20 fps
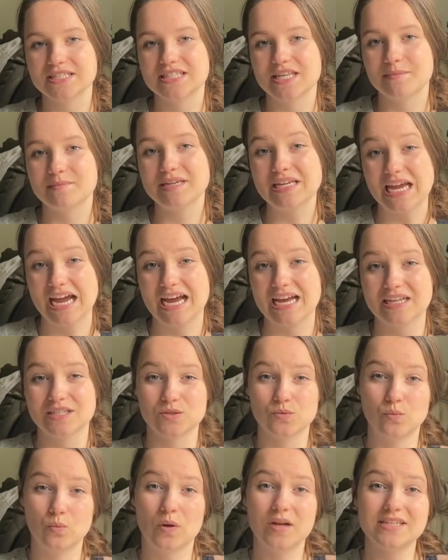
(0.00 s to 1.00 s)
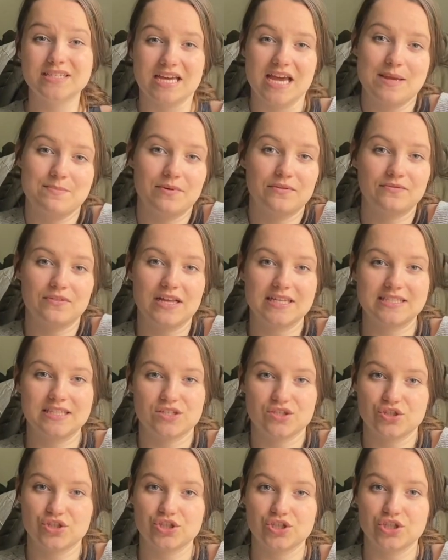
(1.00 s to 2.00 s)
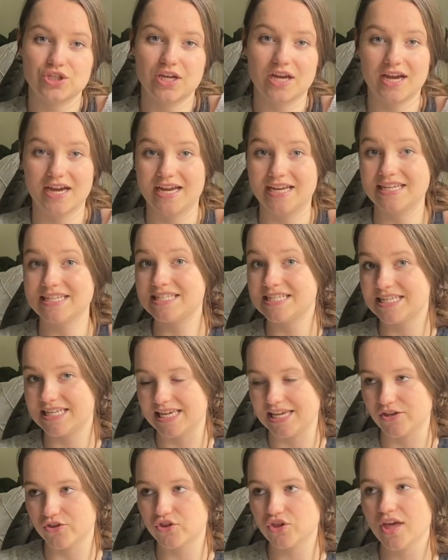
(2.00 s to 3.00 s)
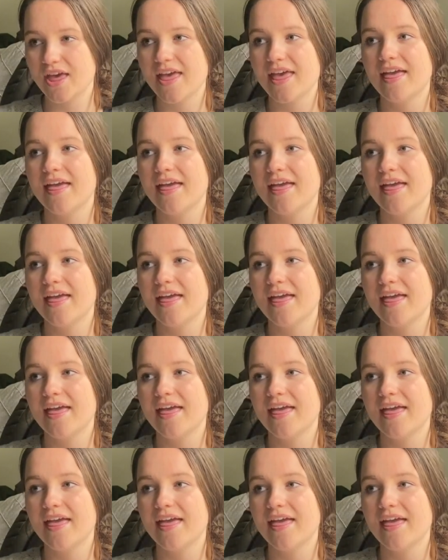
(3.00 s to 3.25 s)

Somebody asked, what type of lesson should I teach?